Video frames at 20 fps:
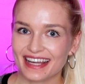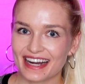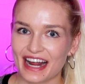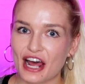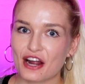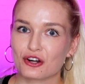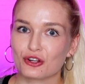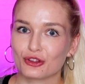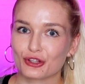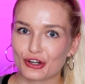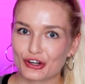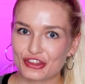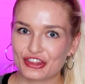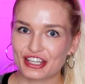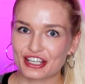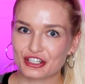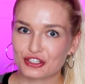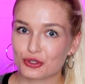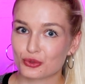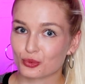and how to learn
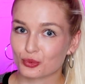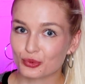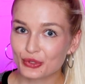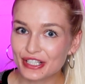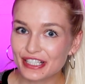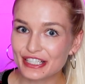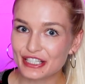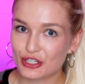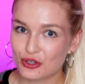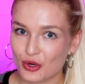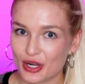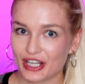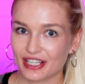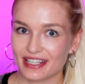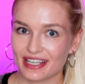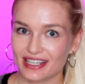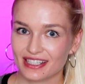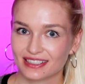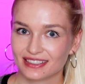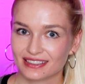things really
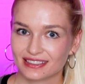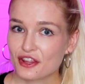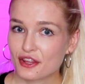quickly.